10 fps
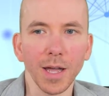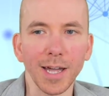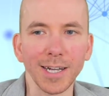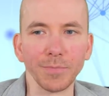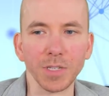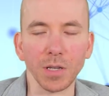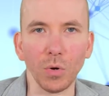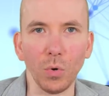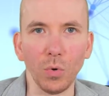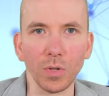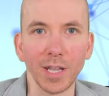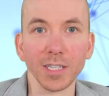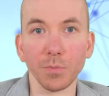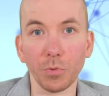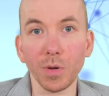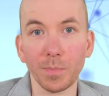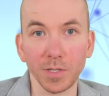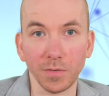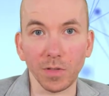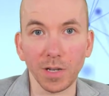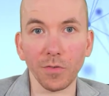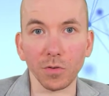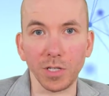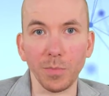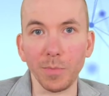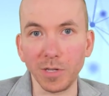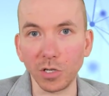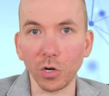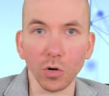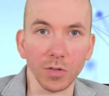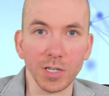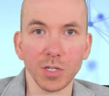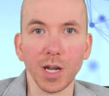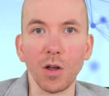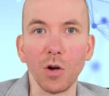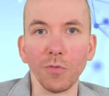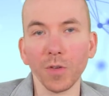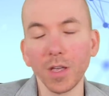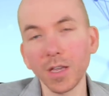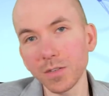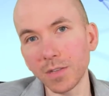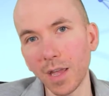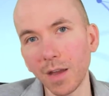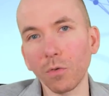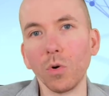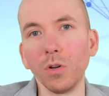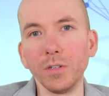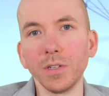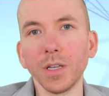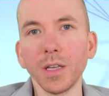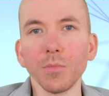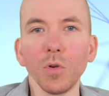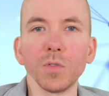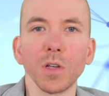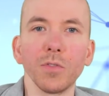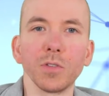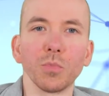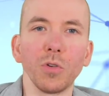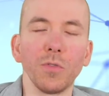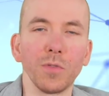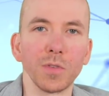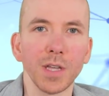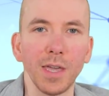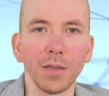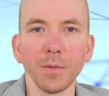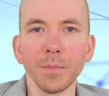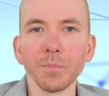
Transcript: So that's the purpose of the difficulty bomb, is to cut this chain off so that everyone moves over to proof of stake.